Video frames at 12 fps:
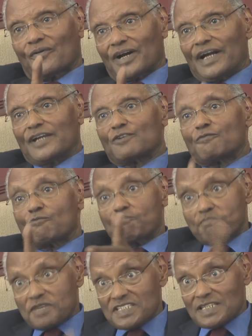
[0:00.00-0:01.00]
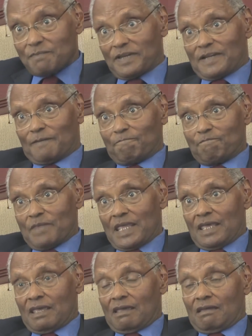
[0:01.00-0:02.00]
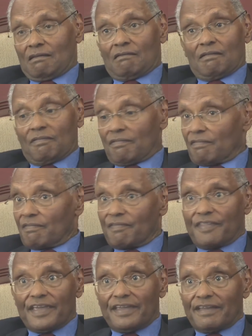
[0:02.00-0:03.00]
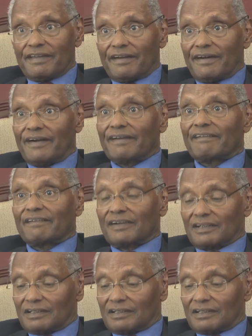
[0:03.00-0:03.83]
kind of peacekeeping. They are